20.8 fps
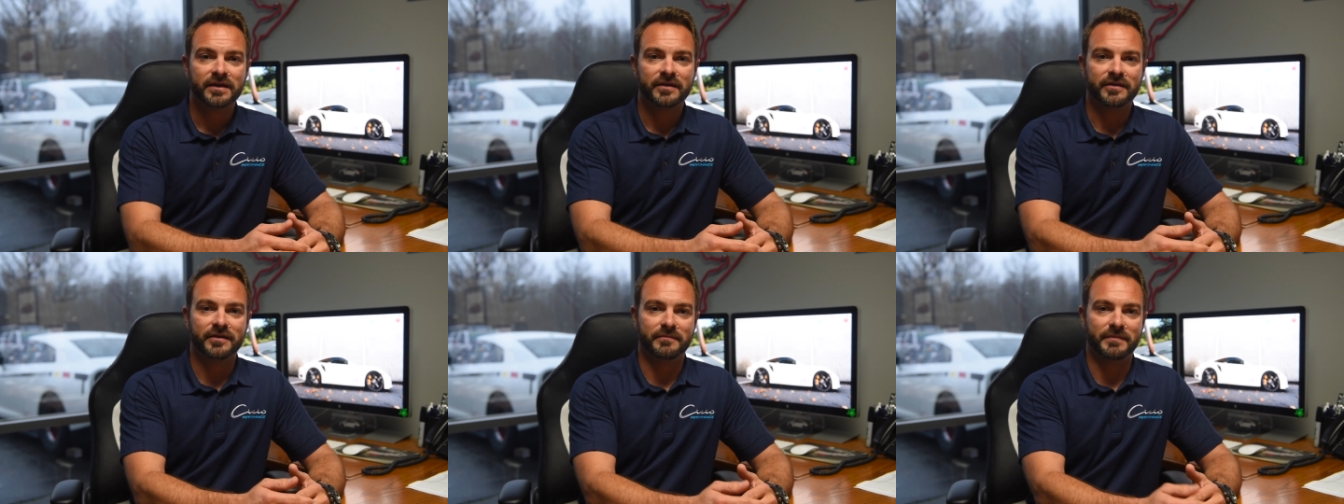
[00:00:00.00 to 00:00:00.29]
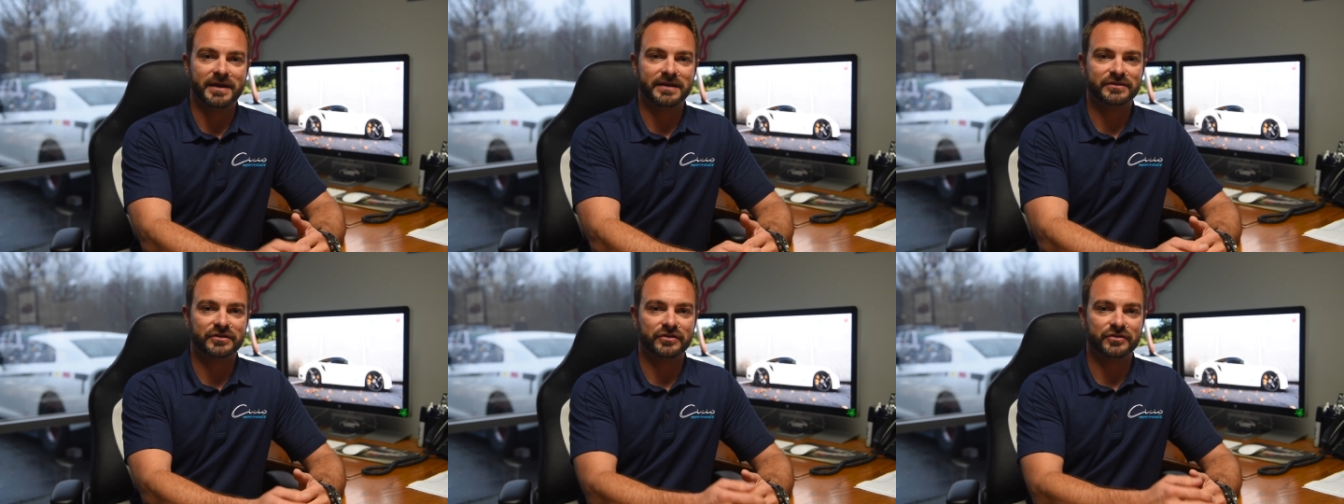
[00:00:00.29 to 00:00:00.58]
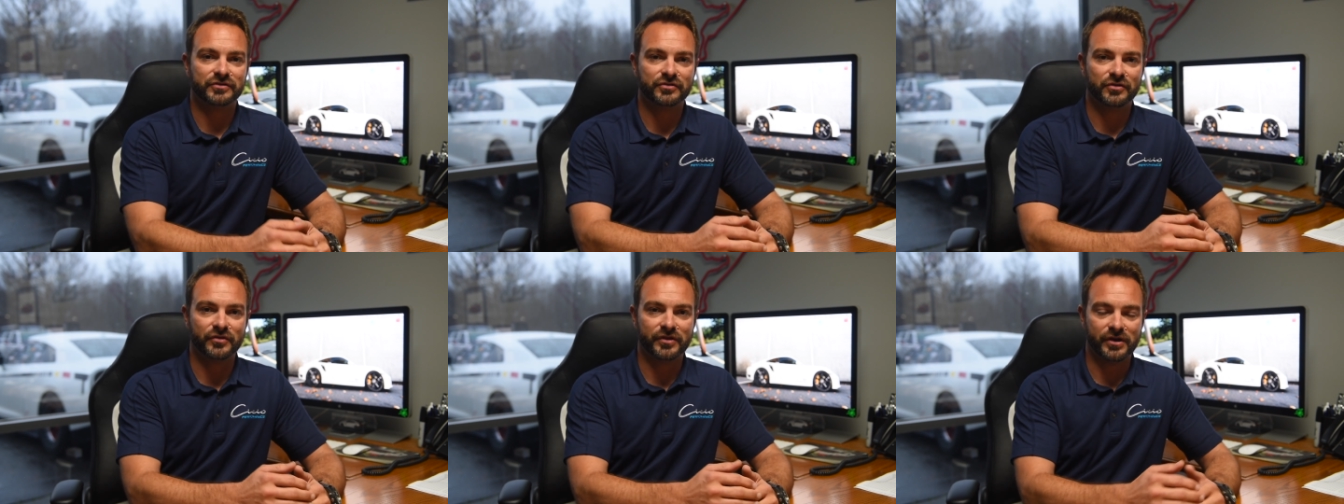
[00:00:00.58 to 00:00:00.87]
that makes
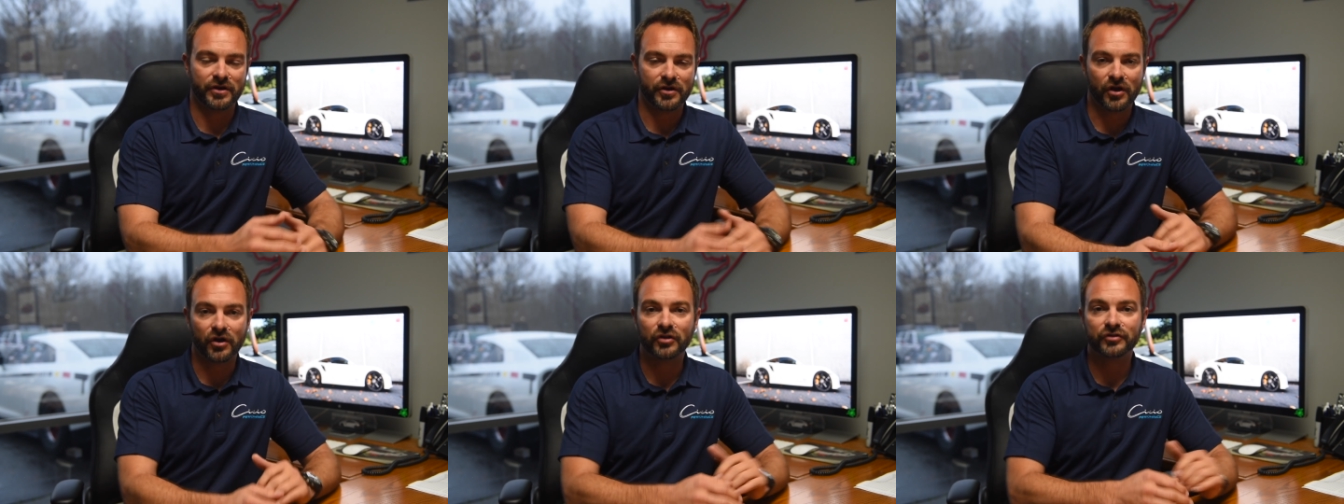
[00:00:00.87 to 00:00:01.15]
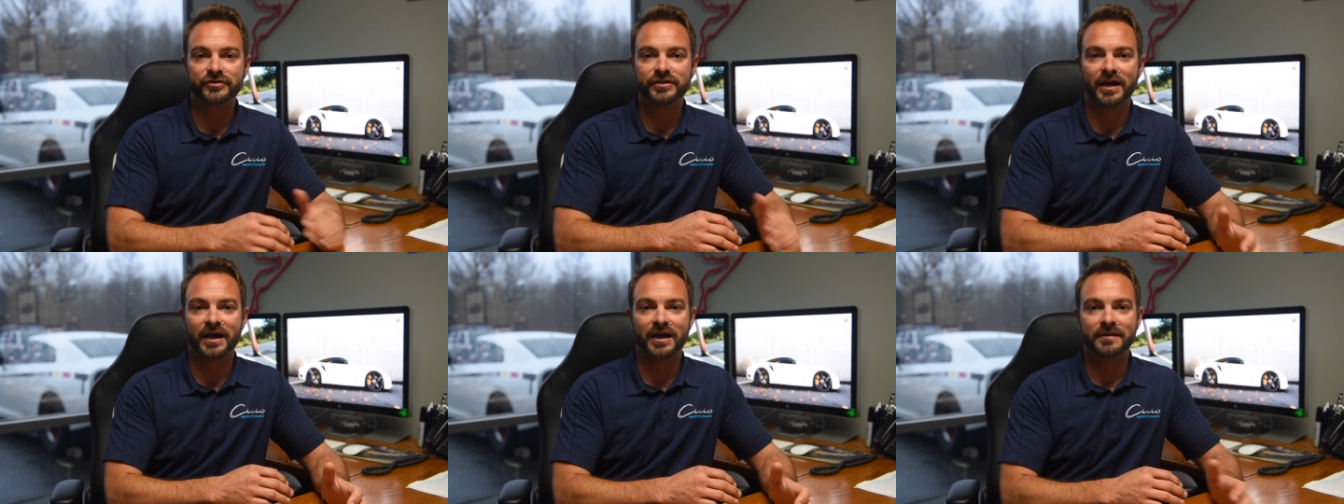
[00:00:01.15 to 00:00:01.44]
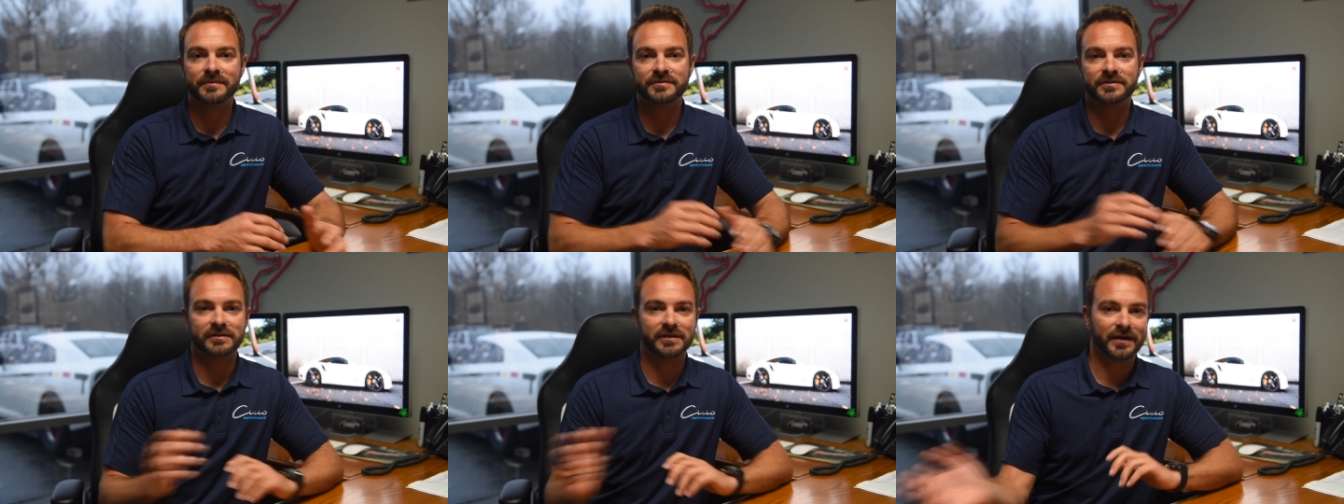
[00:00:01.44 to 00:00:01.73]
it so that at all
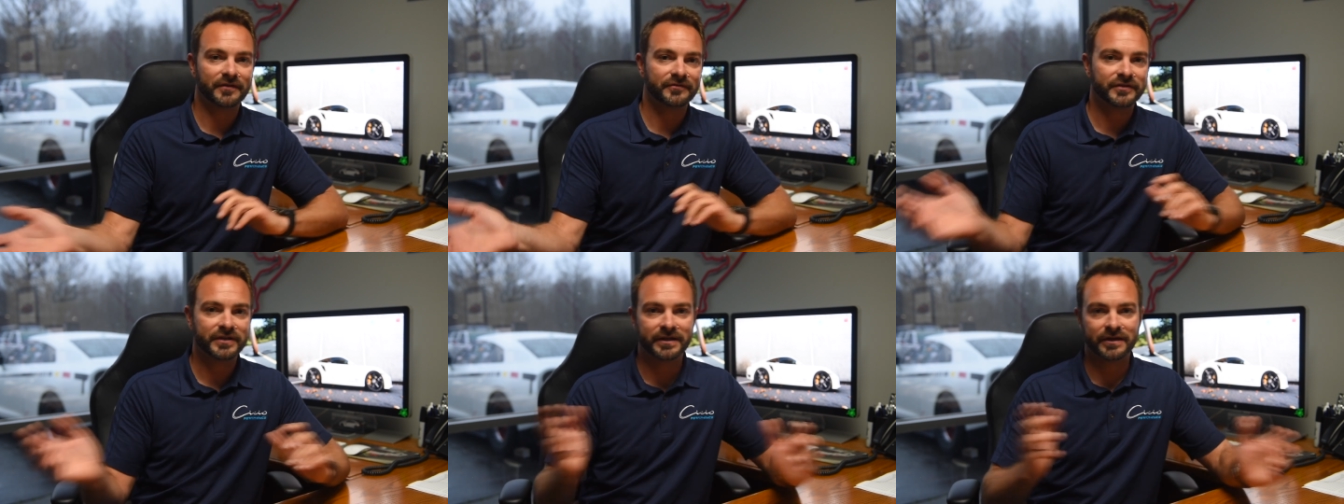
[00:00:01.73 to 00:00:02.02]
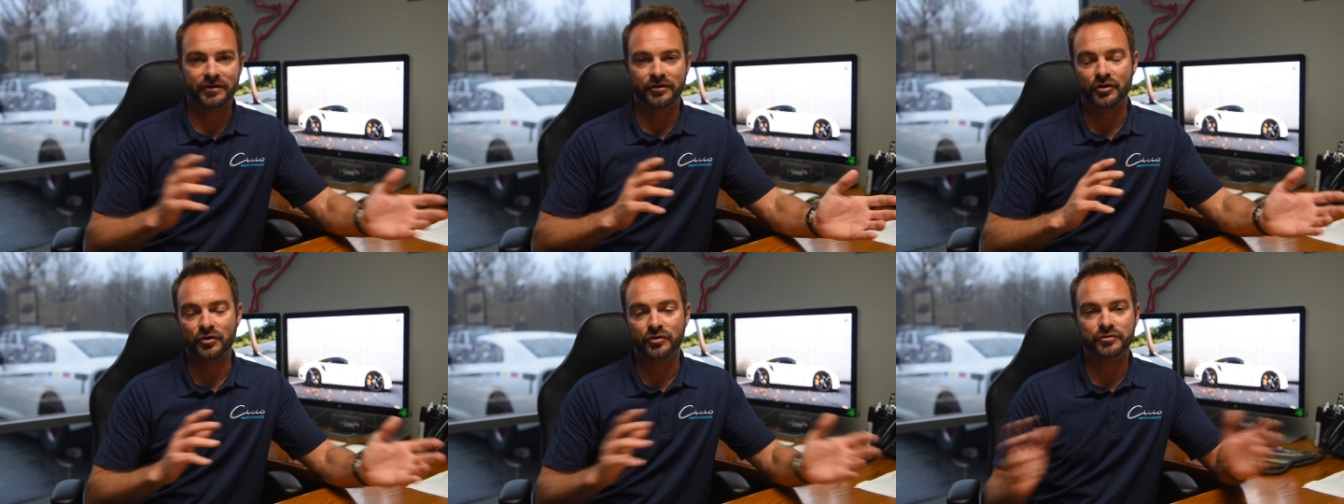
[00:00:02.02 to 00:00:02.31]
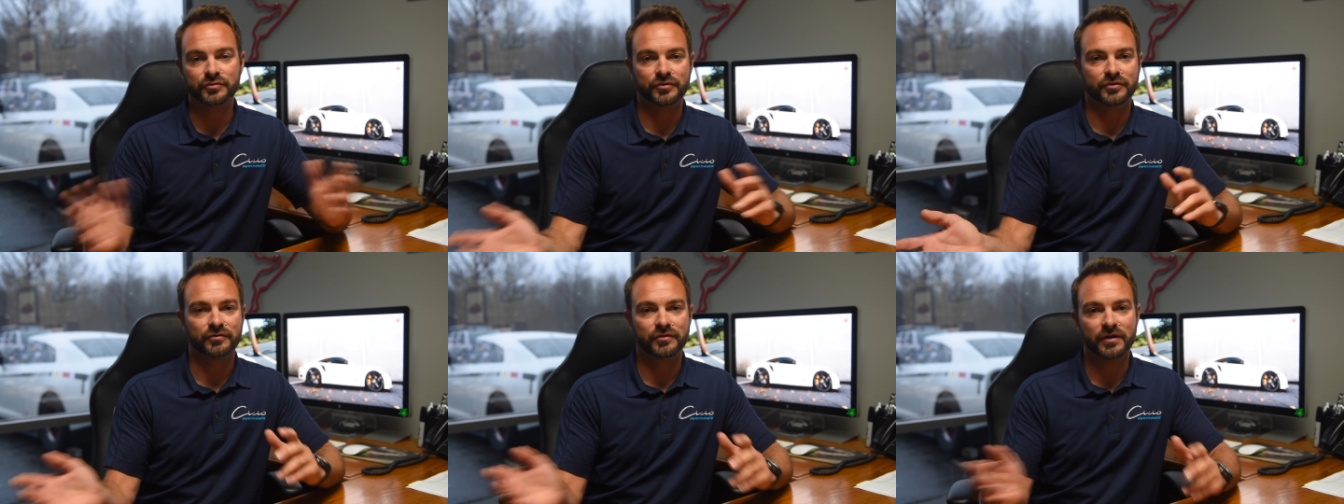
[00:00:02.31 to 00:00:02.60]
times the left hand
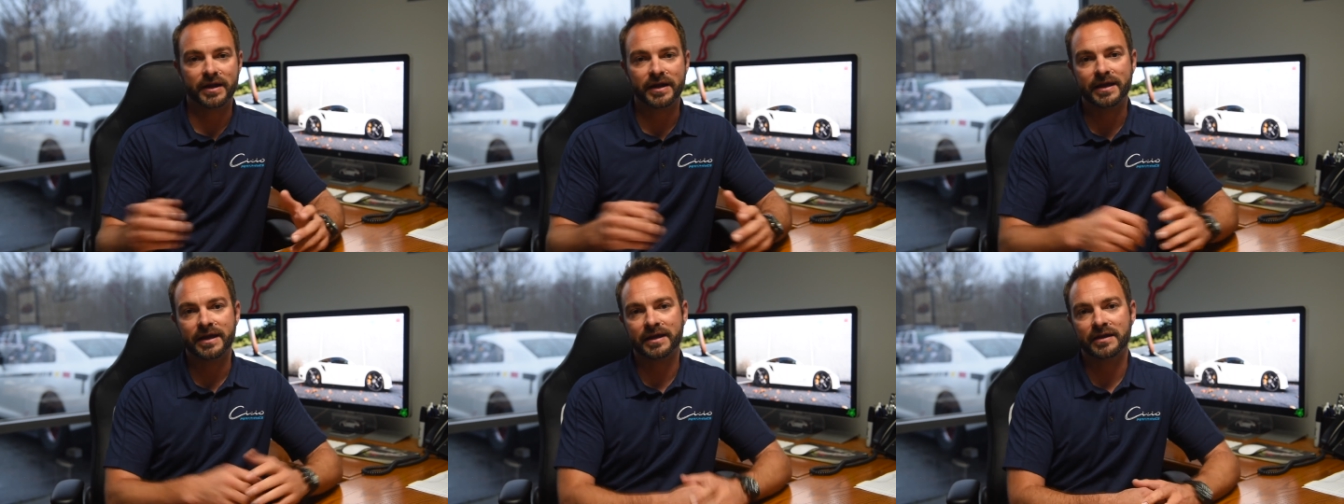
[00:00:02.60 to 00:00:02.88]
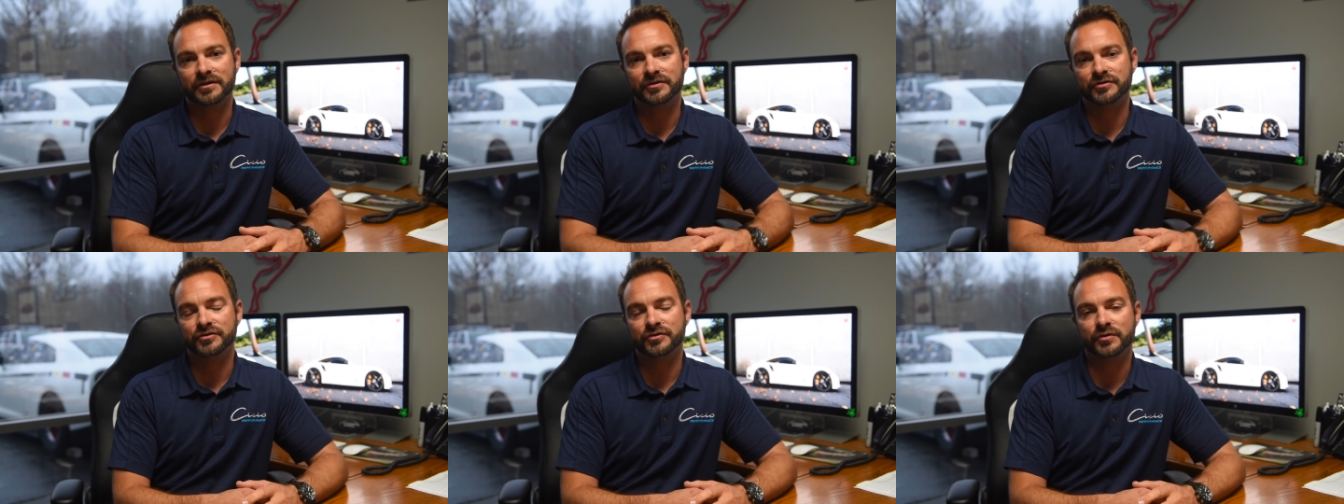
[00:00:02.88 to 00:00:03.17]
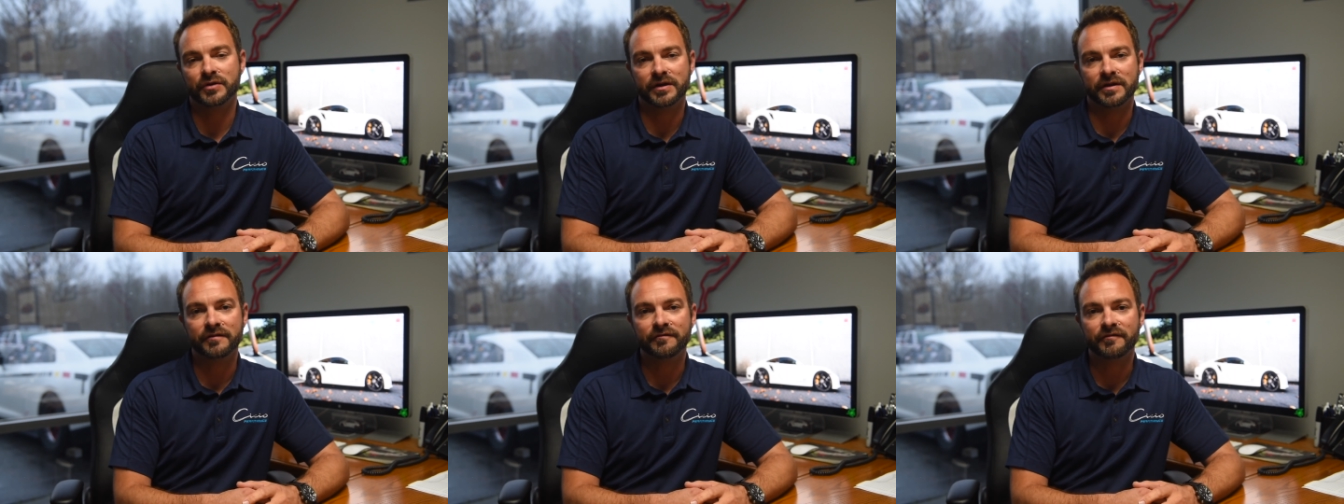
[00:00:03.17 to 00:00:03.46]
knows what the right hand is
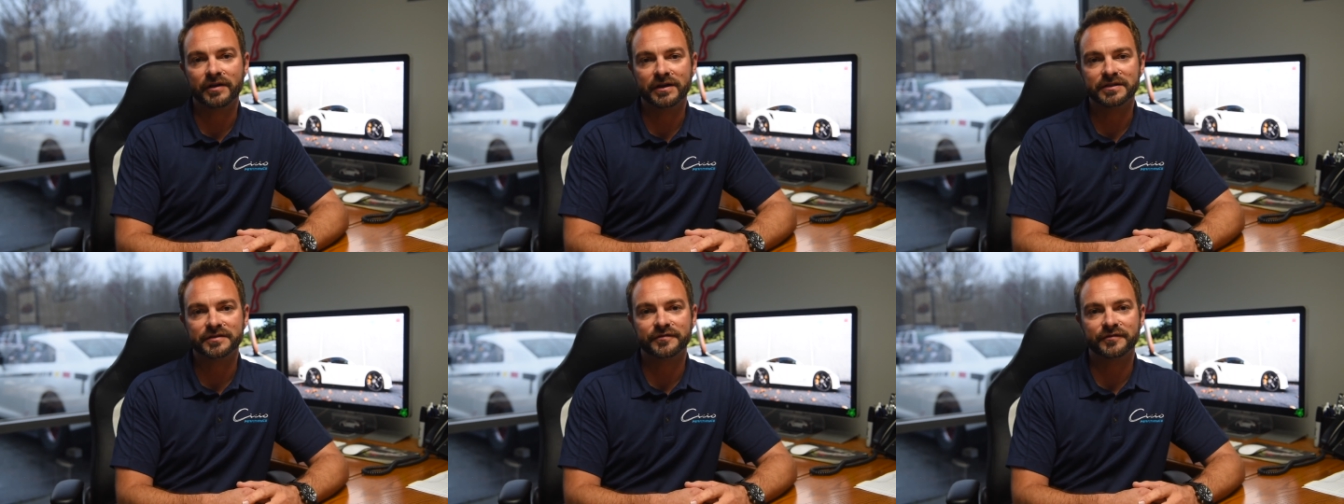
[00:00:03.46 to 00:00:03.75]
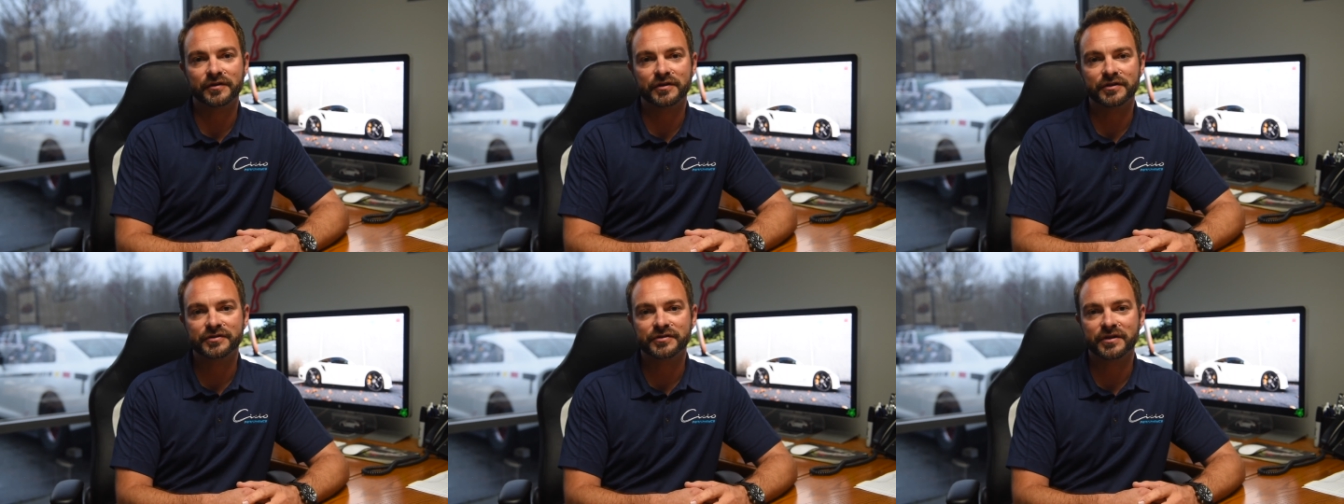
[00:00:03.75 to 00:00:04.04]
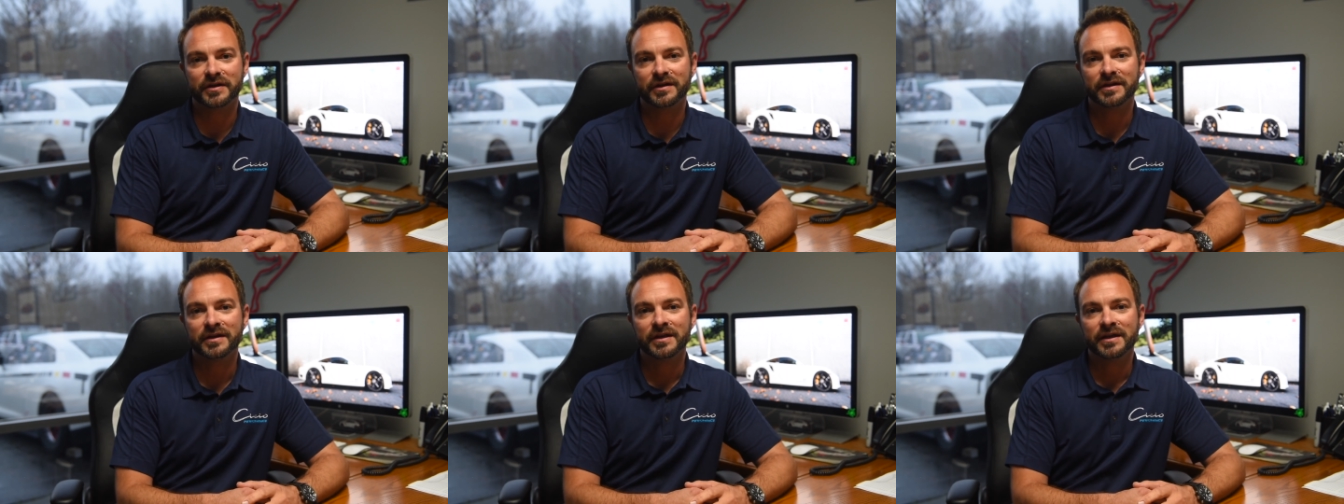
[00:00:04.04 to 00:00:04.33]
doing and vice
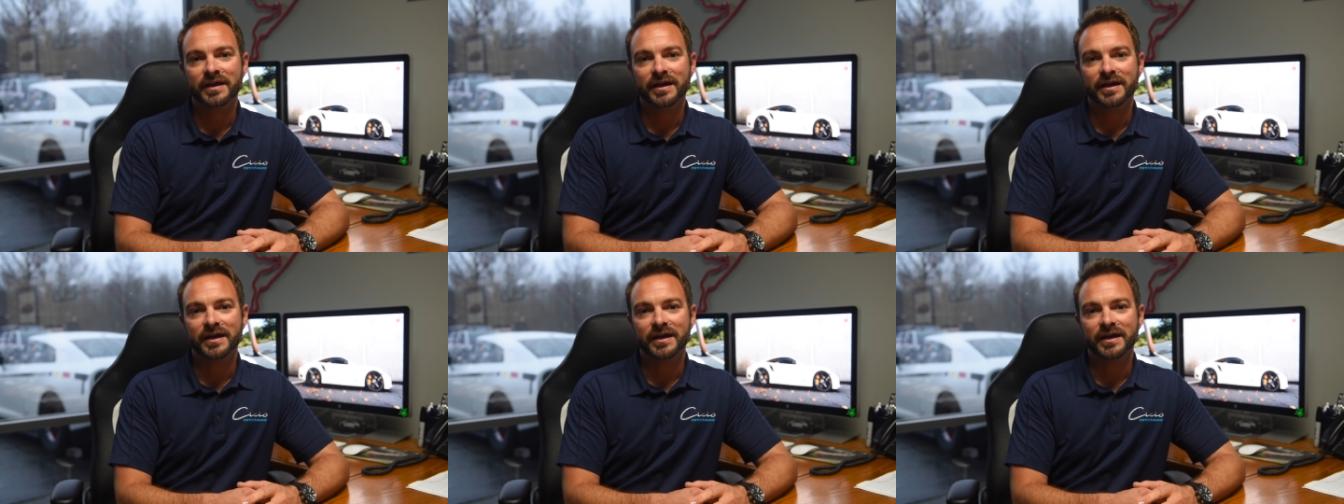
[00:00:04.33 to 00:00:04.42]
versa.